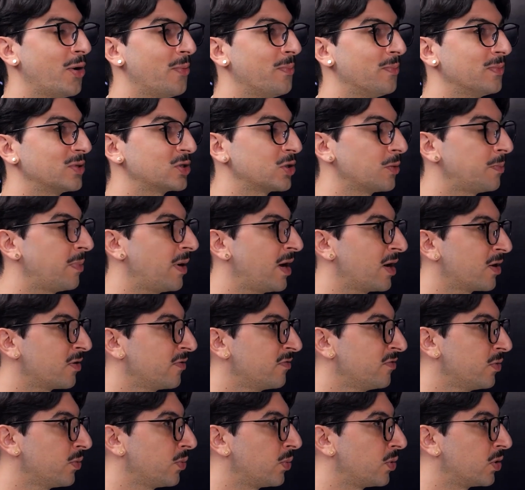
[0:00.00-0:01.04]
So part of
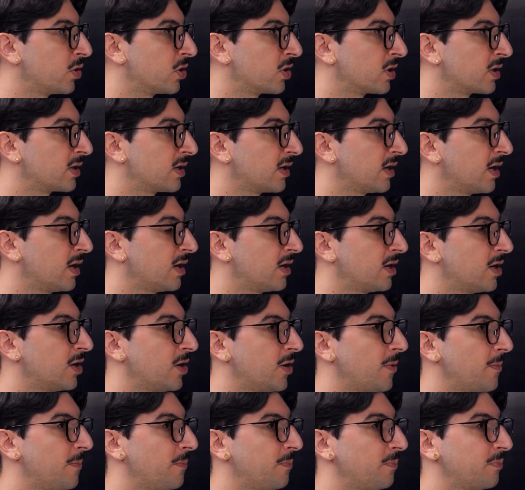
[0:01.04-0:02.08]
your work
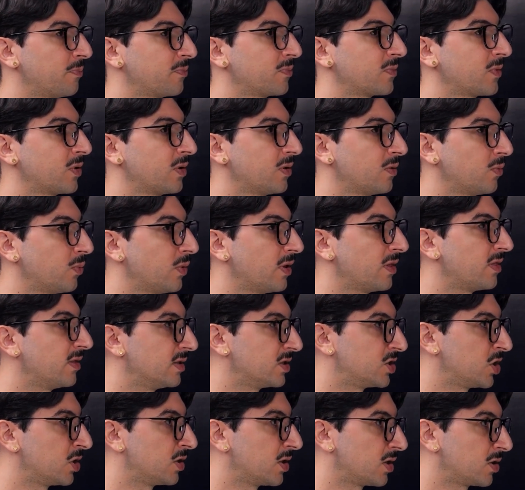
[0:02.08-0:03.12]
with
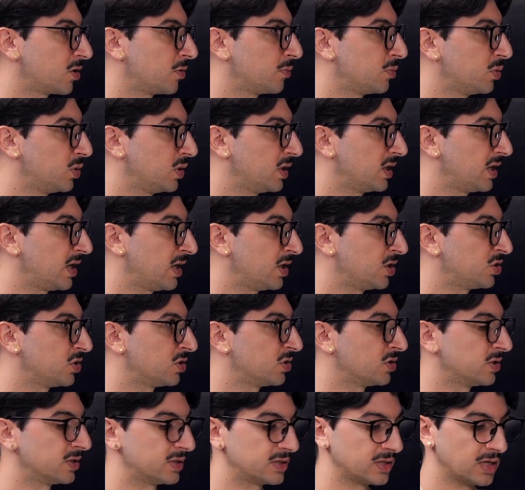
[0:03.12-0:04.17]
internal
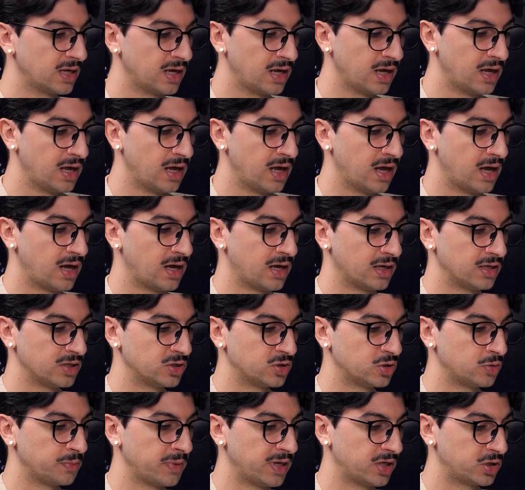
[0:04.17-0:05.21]
communications is
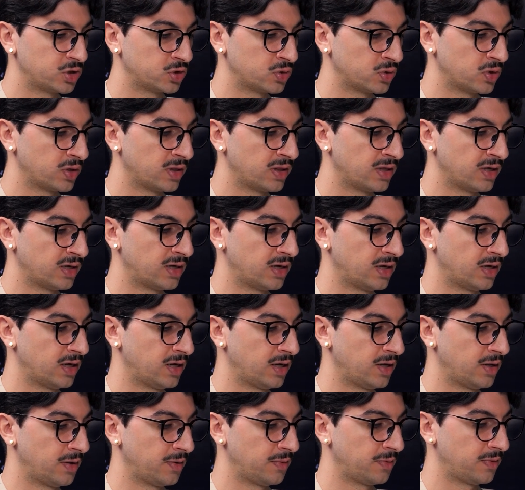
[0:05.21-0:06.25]
to make sure
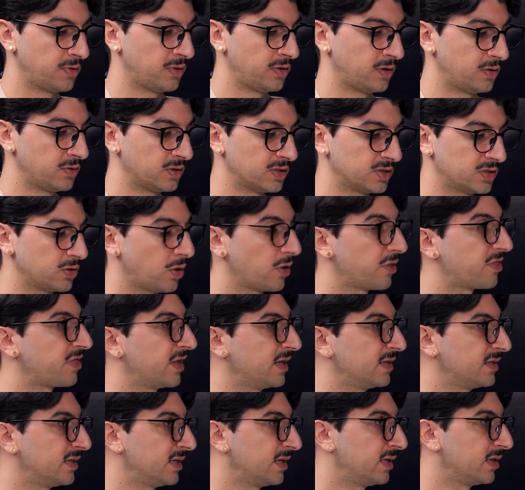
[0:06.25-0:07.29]
that there is
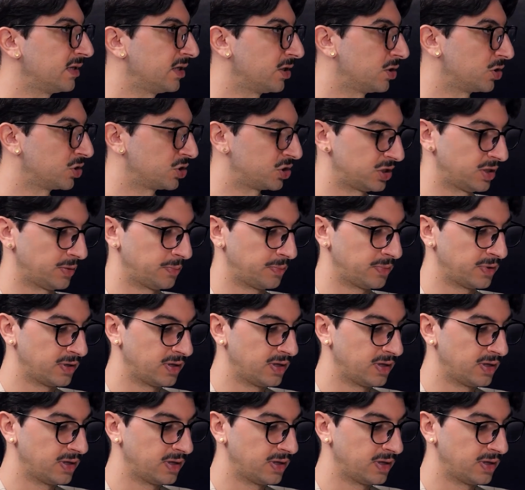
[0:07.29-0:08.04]
authentic leadership.